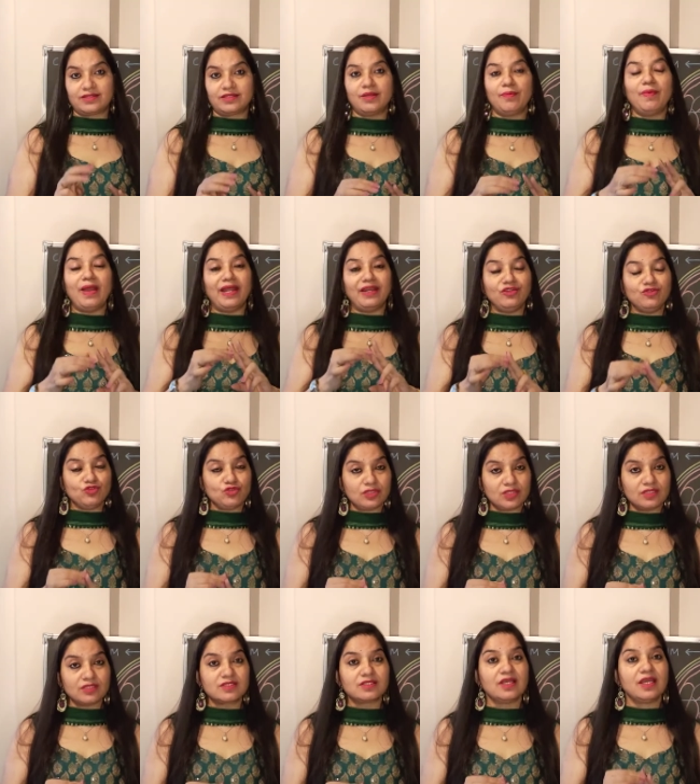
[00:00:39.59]
The
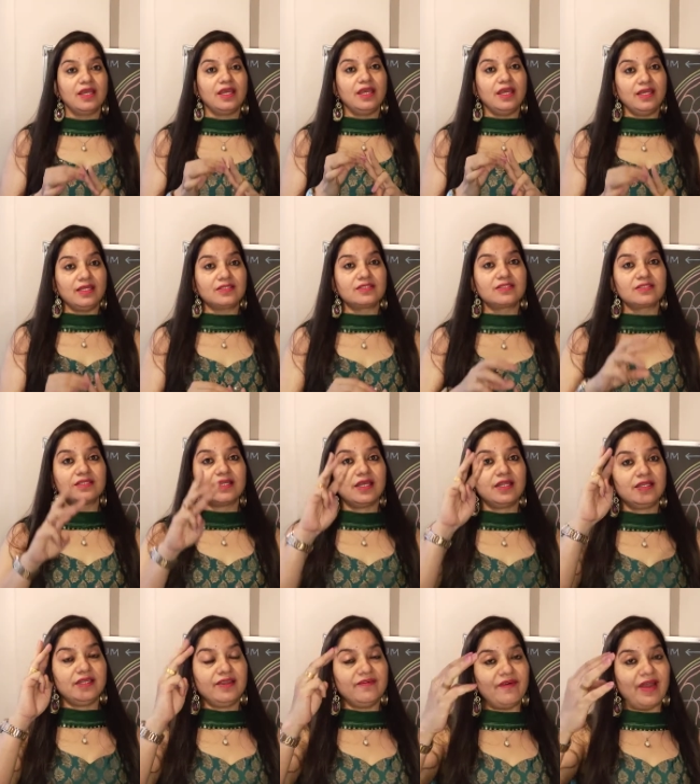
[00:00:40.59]
meninges is
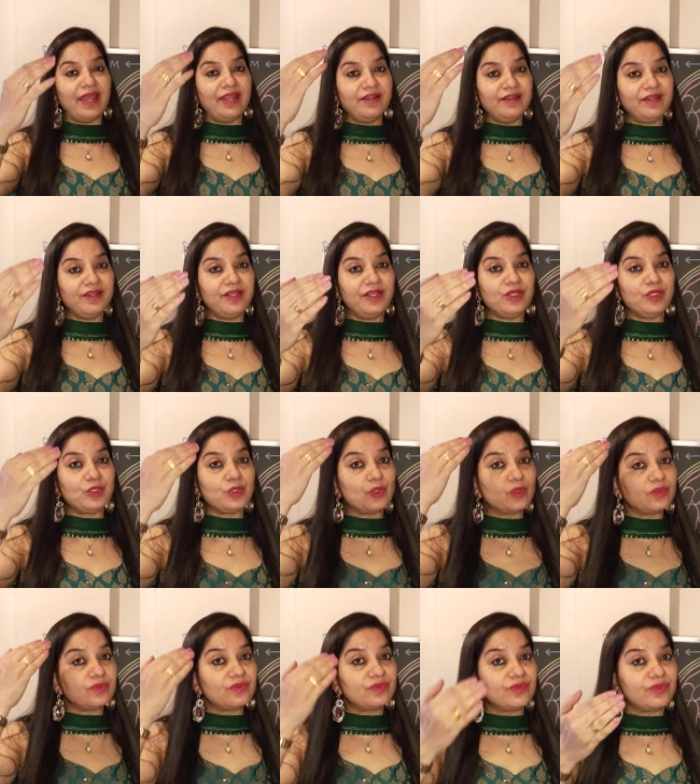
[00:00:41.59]
divided
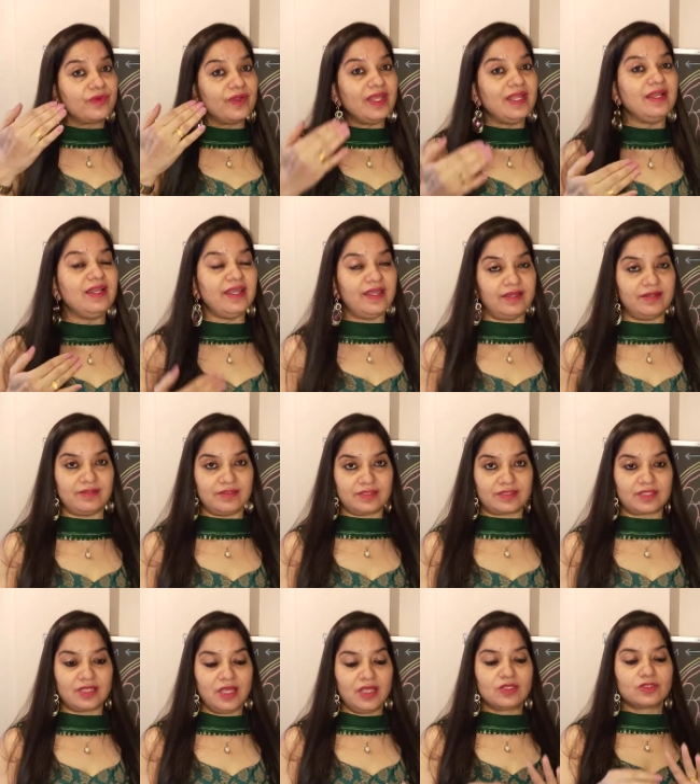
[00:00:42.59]
into three layers.